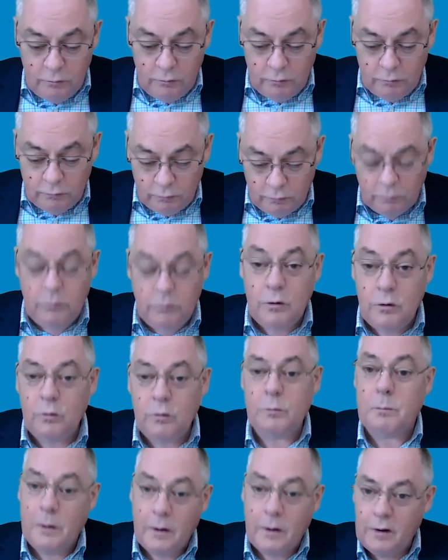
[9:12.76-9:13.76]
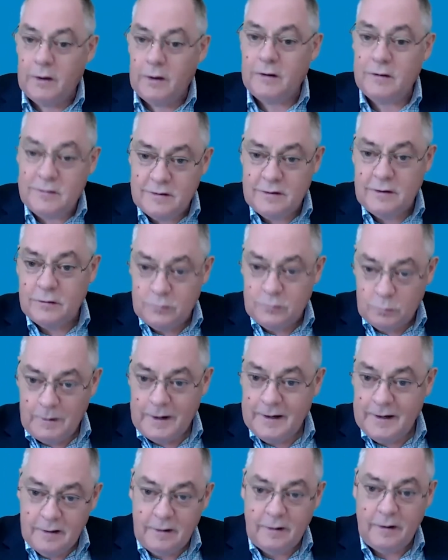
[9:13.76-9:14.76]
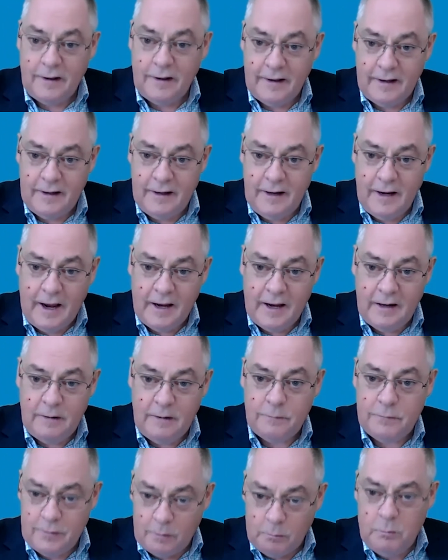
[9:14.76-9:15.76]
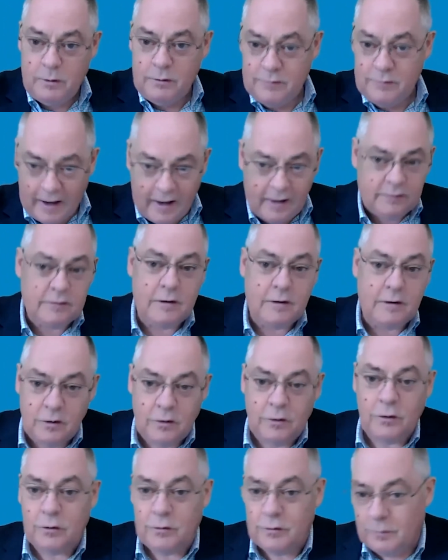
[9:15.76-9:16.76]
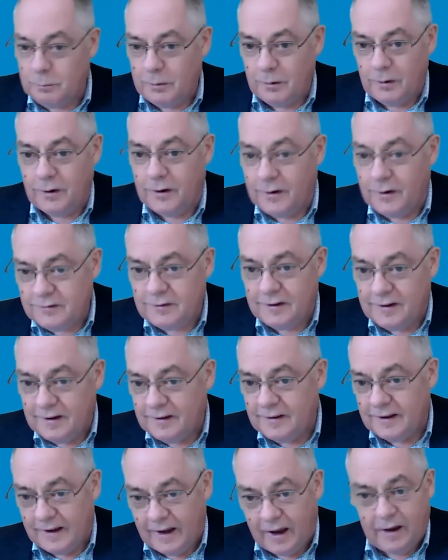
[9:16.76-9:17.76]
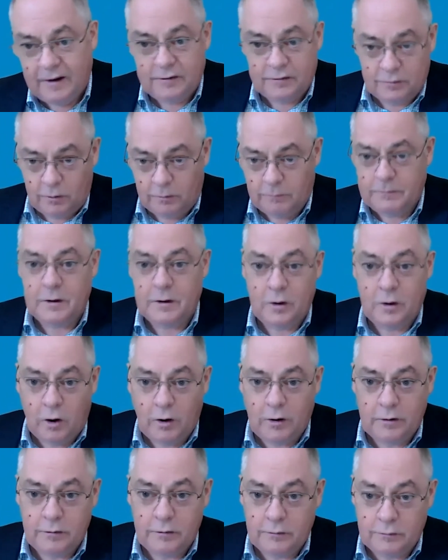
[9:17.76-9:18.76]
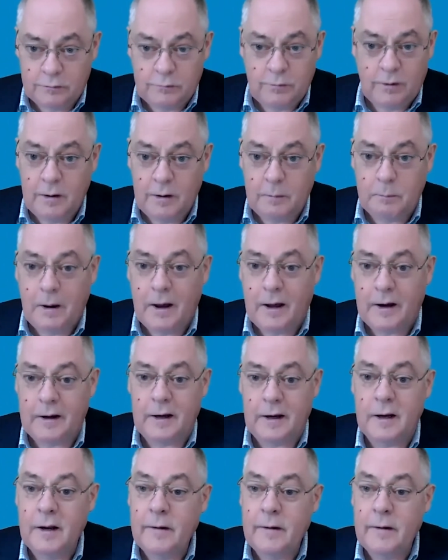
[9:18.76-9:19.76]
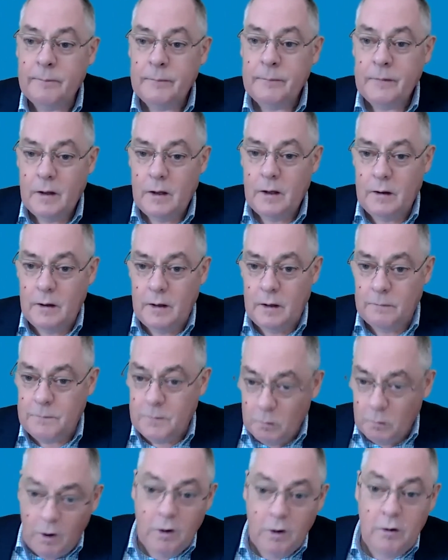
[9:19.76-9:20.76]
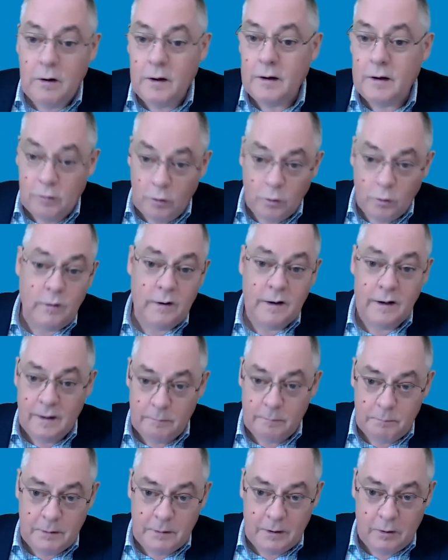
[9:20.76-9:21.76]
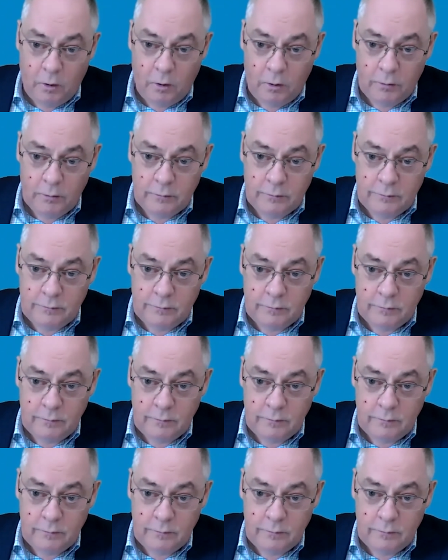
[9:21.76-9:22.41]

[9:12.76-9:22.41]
do you police this regularly? And if someone's asking you to police it in the case of the United Australia Party, if you're only doing it because